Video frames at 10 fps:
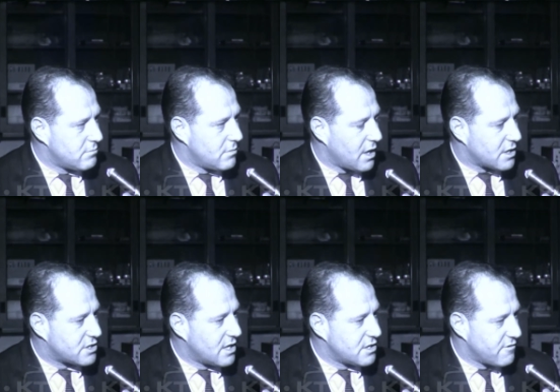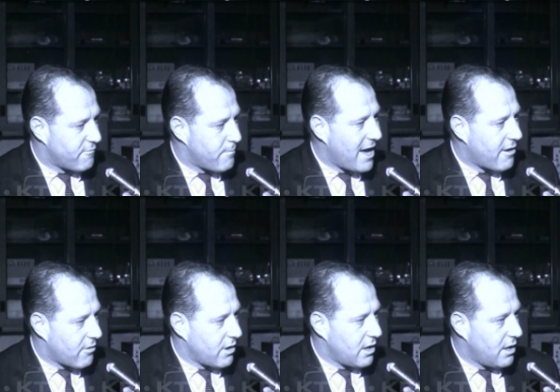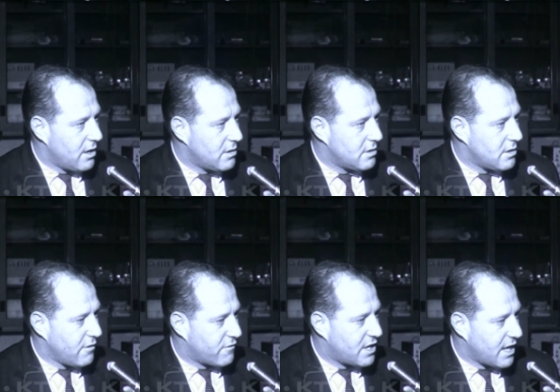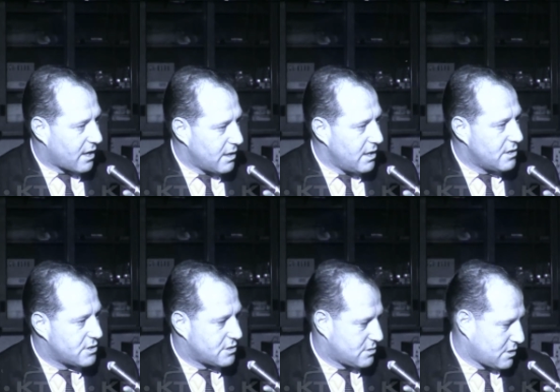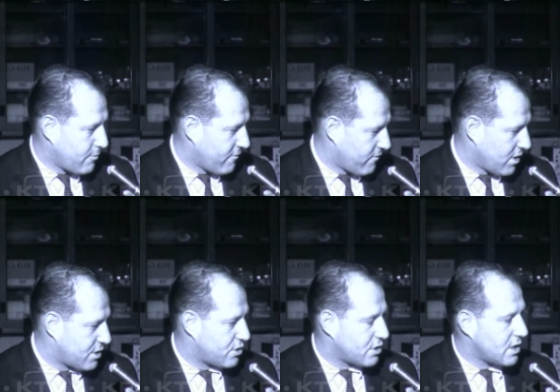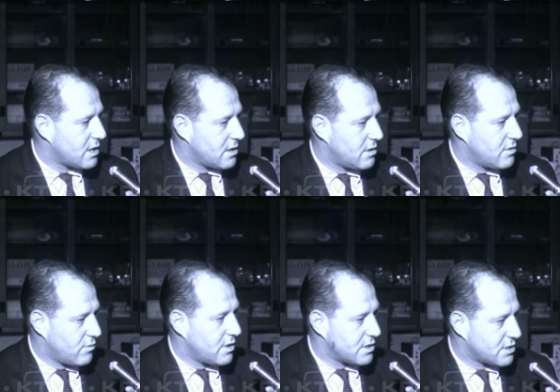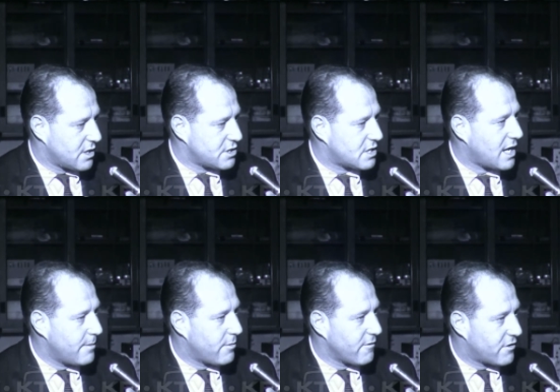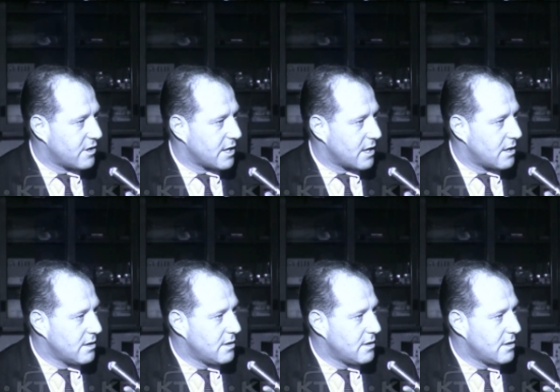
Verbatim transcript: extensive battery of techniques, some of which is this type of thing,